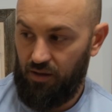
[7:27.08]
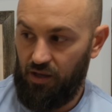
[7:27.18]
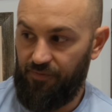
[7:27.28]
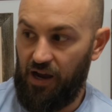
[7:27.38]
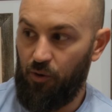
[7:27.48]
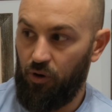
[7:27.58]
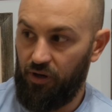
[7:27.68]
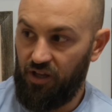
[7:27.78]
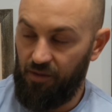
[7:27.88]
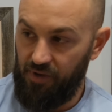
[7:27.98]
if I were to
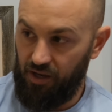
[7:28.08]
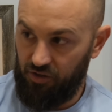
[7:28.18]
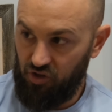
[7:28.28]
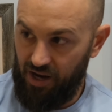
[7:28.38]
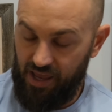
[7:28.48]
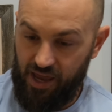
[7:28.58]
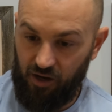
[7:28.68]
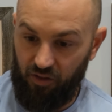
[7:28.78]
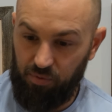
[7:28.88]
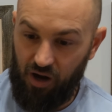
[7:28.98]
come in and try to hang
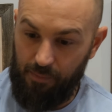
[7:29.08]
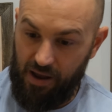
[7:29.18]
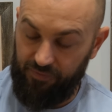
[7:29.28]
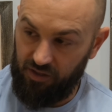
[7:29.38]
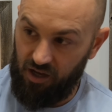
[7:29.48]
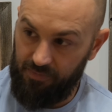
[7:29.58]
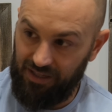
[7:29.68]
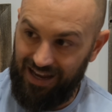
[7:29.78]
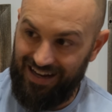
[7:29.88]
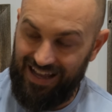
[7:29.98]
on the prop, I have to come in
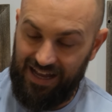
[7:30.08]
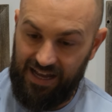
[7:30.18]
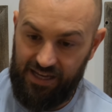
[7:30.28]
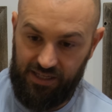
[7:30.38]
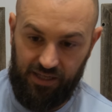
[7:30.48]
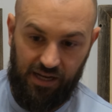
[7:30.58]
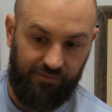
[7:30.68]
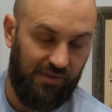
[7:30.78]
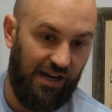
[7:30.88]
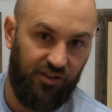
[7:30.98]
kind of high, and
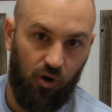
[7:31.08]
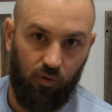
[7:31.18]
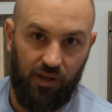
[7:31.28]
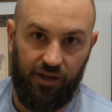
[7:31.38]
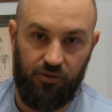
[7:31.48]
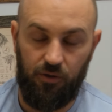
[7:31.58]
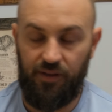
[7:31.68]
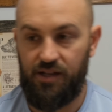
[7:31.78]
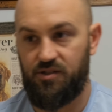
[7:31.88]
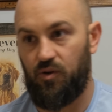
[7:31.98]
I don't like doing
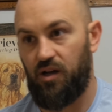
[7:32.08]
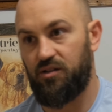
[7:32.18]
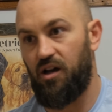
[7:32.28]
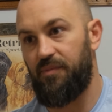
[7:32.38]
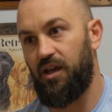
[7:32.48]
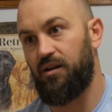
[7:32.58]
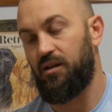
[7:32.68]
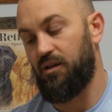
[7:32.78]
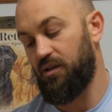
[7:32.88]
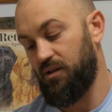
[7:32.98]
that. So I'll come in
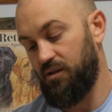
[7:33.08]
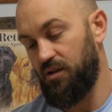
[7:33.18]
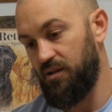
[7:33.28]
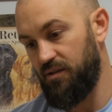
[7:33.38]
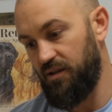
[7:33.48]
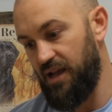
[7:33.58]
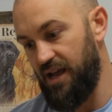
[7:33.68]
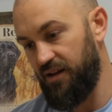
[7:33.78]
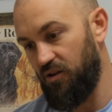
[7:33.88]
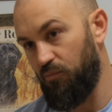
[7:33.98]

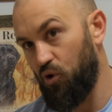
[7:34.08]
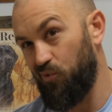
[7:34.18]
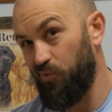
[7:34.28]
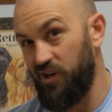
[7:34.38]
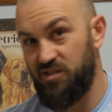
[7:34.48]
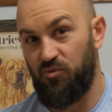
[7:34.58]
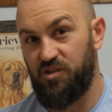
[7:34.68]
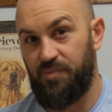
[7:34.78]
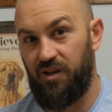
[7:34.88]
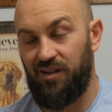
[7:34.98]
at a more reasonable
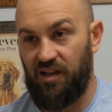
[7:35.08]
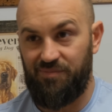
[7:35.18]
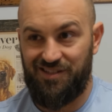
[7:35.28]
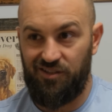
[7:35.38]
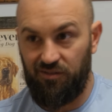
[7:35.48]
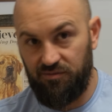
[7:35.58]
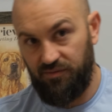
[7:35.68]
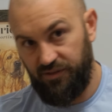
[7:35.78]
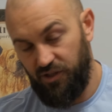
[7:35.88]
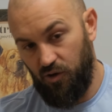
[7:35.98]
speed. Like I'm still,
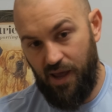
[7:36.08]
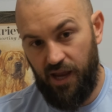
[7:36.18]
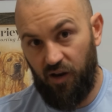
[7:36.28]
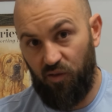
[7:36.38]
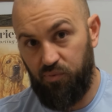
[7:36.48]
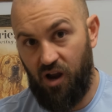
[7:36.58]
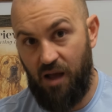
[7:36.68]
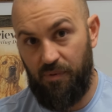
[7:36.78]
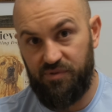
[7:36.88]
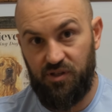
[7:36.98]
hanging on the
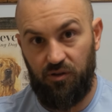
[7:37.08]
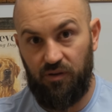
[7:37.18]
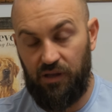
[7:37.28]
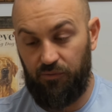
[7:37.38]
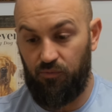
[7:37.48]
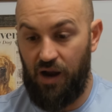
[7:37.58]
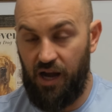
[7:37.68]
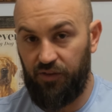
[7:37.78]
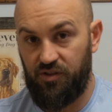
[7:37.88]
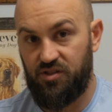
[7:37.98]
prop. I'm still like
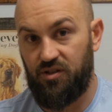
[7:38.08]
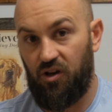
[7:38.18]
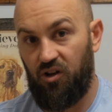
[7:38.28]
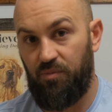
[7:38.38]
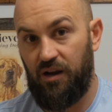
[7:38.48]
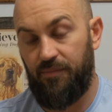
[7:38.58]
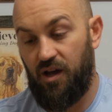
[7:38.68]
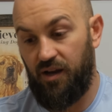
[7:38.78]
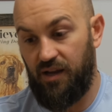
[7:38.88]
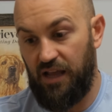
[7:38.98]
riding the stall, but I'm
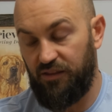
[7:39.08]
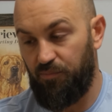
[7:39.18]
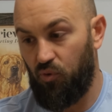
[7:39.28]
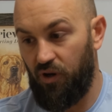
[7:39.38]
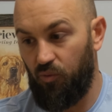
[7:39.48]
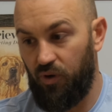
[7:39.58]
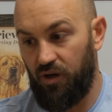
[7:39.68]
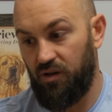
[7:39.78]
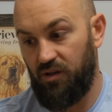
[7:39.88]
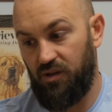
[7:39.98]
not at the point
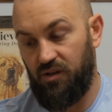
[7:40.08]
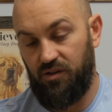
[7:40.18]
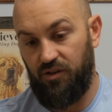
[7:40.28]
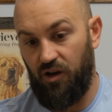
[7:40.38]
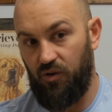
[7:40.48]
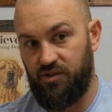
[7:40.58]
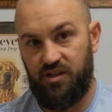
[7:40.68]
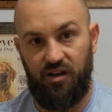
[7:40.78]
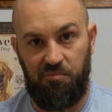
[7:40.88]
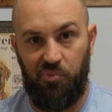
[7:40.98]
where, it's
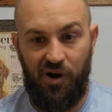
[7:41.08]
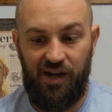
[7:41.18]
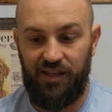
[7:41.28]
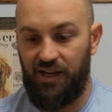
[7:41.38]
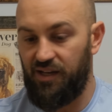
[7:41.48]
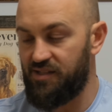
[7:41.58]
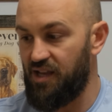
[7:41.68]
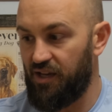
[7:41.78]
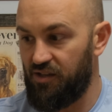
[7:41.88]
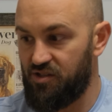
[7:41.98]
gonna break any
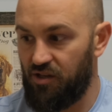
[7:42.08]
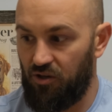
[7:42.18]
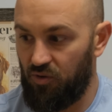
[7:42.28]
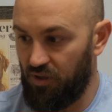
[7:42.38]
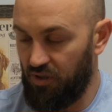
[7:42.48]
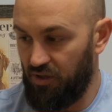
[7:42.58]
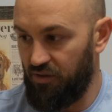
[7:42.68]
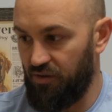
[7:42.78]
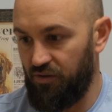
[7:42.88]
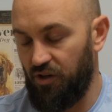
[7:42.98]
second. So,
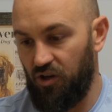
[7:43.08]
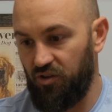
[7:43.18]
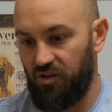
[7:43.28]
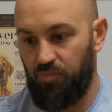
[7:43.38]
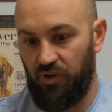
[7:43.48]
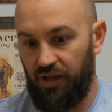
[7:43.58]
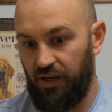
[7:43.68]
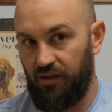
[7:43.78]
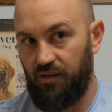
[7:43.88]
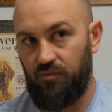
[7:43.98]
the
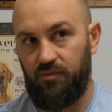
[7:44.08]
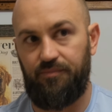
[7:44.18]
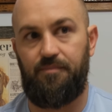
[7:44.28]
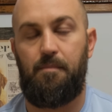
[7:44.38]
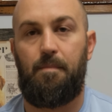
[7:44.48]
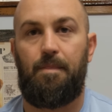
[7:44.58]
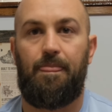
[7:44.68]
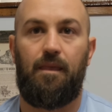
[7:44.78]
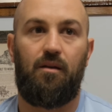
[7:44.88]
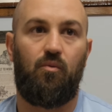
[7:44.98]
plane,
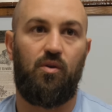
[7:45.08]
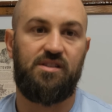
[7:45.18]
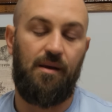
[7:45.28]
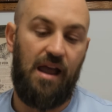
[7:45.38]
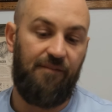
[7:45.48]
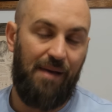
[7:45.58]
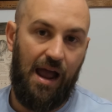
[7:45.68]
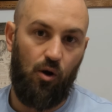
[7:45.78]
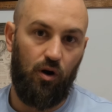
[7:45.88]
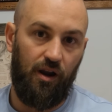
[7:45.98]
once I have
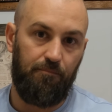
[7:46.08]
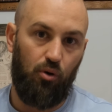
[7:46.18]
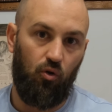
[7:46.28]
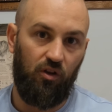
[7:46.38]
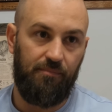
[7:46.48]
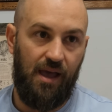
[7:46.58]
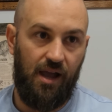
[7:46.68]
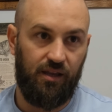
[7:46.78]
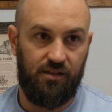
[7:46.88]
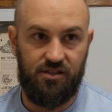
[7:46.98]
power in, pulling
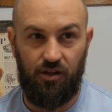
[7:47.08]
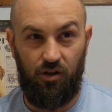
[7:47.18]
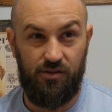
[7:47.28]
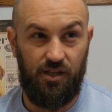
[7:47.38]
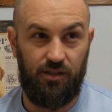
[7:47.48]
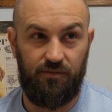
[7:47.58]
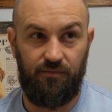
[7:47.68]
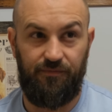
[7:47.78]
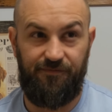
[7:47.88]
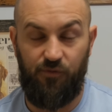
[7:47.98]
back, it stalls at
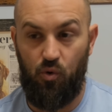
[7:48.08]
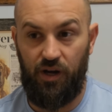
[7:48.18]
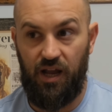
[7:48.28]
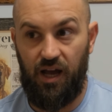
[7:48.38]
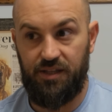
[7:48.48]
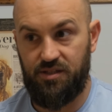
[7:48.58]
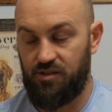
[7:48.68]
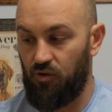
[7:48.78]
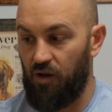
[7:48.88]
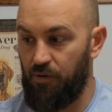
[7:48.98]
40 knots.
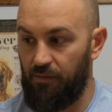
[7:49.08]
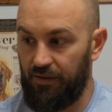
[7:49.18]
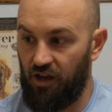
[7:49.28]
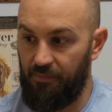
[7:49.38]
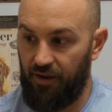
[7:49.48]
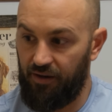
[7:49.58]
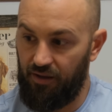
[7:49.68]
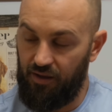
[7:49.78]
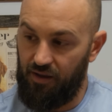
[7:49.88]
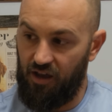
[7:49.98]
So I'll probably come in
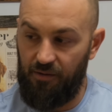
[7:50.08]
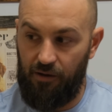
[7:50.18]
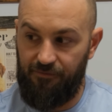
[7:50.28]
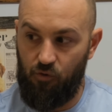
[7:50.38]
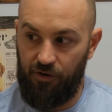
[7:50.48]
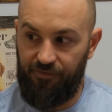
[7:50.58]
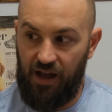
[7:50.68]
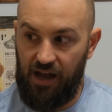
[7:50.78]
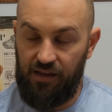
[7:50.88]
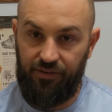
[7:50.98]
at about
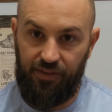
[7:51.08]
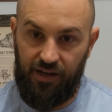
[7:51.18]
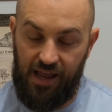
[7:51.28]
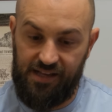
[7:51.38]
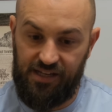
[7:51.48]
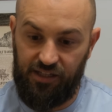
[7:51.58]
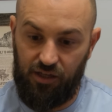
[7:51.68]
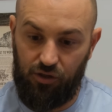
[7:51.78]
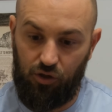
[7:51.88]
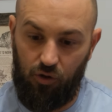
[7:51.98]
45. And then as I
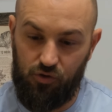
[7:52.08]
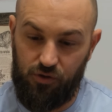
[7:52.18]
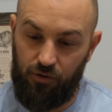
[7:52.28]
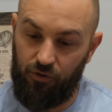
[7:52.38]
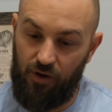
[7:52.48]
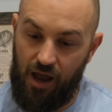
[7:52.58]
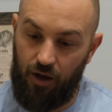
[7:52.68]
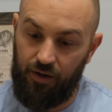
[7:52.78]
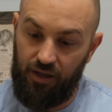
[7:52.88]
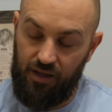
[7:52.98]
get closer to the
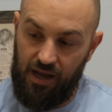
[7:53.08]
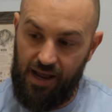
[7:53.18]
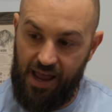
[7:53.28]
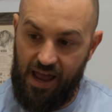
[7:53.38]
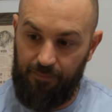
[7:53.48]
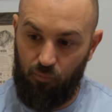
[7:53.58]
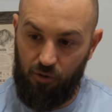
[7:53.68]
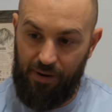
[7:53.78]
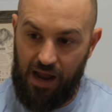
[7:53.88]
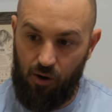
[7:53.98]
ground, I add more
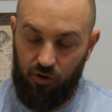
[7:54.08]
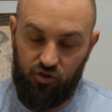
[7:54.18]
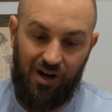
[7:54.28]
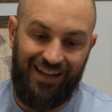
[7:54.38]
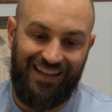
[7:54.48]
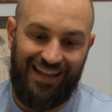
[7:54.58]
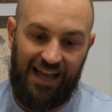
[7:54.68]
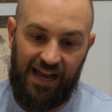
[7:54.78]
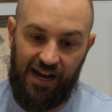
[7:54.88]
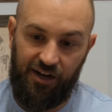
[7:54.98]
power and try to get it
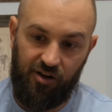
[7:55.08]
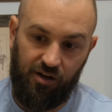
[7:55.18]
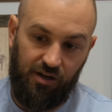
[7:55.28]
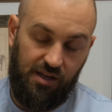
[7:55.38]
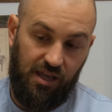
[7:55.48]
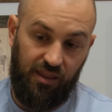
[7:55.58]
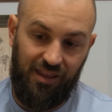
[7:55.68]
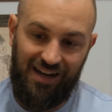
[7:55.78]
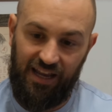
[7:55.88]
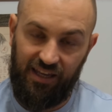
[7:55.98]
higher.
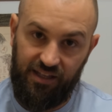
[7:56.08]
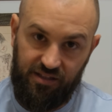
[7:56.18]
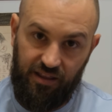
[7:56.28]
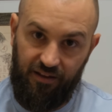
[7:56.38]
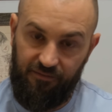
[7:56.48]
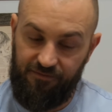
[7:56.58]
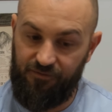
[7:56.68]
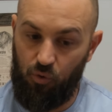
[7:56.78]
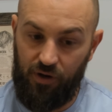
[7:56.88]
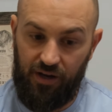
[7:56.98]
Then I get to that
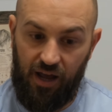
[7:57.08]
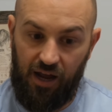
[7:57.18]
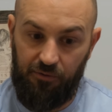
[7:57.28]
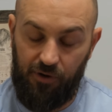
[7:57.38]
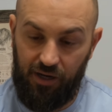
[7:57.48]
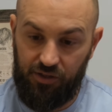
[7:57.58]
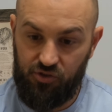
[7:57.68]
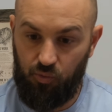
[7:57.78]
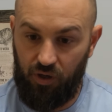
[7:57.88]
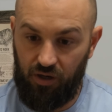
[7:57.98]
40 knot
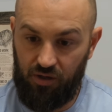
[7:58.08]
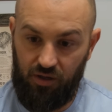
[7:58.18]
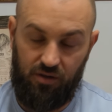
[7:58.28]
range where,